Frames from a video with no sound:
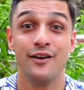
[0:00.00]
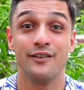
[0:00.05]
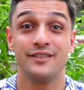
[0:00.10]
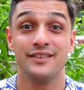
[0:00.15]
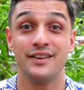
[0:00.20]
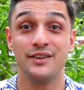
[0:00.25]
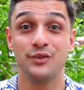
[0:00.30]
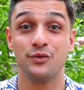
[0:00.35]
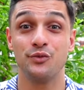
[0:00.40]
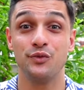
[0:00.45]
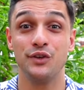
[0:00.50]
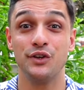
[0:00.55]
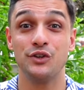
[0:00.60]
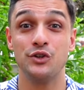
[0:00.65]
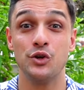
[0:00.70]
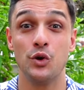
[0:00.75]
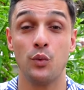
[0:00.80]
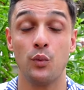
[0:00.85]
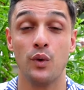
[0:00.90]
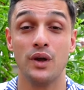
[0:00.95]
This
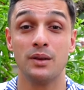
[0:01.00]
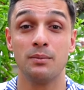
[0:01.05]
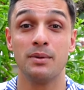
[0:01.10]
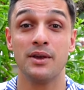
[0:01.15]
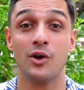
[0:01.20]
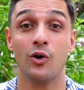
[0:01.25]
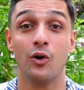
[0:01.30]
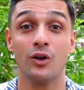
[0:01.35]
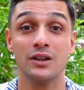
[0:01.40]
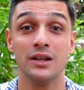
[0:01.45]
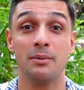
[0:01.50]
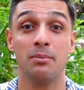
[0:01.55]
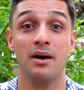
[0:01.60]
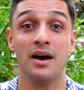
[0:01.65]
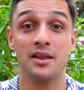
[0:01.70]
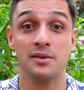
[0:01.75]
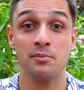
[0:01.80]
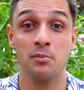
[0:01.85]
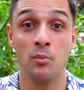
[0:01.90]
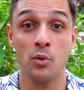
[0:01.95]
video will be all
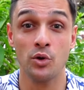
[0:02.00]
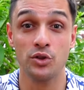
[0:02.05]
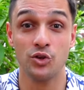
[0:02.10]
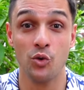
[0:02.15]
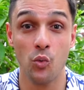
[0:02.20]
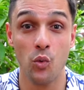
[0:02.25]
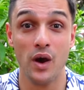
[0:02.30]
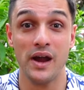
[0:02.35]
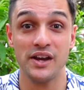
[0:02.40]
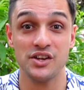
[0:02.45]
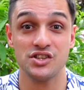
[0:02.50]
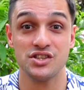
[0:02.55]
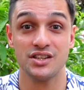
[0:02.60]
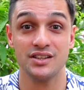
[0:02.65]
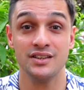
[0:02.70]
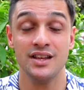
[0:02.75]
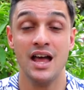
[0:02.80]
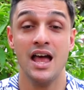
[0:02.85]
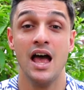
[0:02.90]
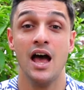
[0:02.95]
about motivation